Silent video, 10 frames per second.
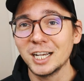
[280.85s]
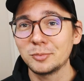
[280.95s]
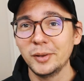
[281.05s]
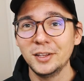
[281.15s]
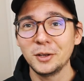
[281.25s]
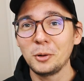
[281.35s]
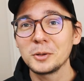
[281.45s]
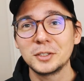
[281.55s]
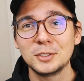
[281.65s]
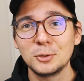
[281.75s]
explaining the
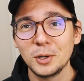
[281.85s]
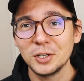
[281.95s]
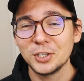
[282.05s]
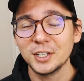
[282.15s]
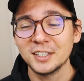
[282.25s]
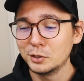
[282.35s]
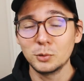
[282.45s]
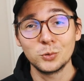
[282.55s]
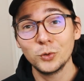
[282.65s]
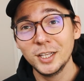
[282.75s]
whole situation. She
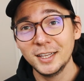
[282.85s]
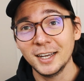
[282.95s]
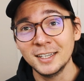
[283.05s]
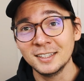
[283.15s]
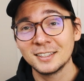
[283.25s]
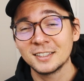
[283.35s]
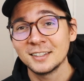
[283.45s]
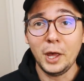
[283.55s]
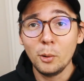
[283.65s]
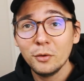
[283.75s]
was really nice.
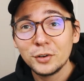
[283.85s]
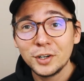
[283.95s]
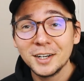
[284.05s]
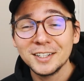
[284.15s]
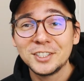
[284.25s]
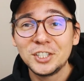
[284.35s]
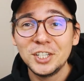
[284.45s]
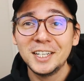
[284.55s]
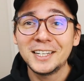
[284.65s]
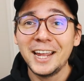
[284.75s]
However,
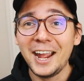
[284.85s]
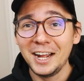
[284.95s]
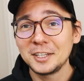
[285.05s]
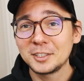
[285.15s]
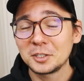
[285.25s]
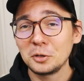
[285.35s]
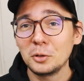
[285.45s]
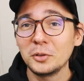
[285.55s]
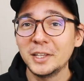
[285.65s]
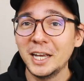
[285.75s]
she canceled